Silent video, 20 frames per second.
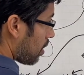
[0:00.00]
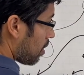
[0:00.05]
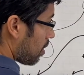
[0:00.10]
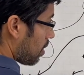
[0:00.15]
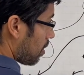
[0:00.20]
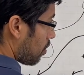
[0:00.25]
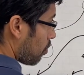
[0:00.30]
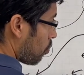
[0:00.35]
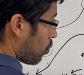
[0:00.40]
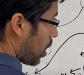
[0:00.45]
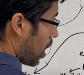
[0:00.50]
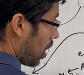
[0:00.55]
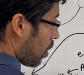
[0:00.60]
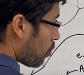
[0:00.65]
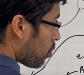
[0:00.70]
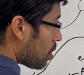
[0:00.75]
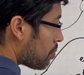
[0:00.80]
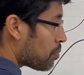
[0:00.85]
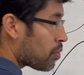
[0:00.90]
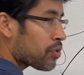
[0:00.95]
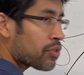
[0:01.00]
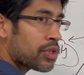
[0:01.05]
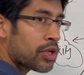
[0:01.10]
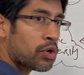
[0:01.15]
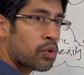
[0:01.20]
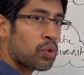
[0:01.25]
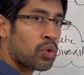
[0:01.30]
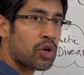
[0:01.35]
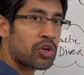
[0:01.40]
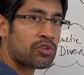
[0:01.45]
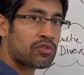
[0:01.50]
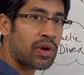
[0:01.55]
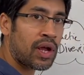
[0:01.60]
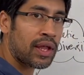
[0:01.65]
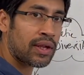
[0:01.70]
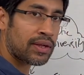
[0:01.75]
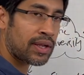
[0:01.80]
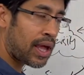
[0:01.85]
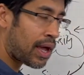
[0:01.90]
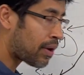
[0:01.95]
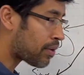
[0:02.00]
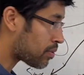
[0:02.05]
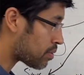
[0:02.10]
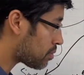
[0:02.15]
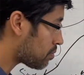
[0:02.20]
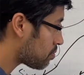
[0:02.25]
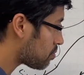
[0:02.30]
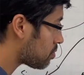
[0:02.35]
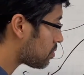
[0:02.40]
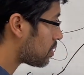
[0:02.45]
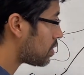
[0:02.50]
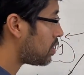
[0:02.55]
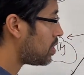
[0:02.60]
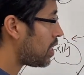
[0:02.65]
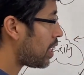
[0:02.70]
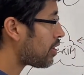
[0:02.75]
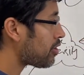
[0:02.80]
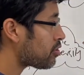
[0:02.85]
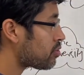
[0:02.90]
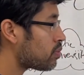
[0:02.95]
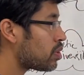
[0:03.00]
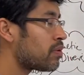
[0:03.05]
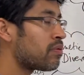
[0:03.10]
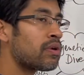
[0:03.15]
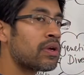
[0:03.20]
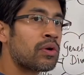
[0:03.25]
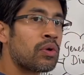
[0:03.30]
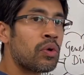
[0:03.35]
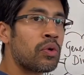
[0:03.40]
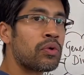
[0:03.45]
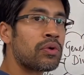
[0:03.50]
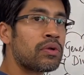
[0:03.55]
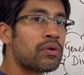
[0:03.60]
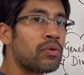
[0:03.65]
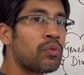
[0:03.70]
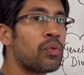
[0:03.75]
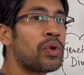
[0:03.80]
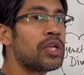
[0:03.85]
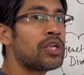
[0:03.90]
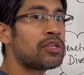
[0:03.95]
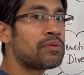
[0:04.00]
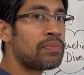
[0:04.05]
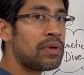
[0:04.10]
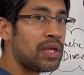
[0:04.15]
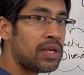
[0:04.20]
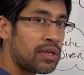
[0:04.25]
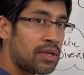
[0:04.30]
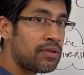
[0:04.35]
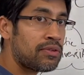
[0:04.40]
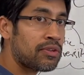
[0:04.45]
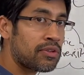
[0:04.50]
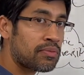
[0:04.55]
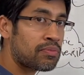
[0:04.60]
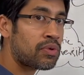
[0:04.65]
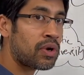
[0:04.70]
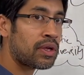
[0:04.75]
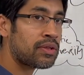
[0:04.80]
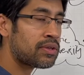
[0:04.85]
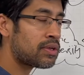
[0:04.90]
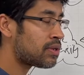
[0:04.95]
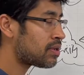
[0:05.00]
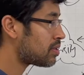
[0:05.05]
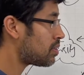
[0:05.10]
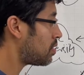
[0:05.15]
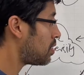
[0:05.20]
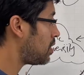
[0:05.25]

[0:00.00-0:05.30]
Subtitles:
we put the quadrat down, yes, we record which species is present.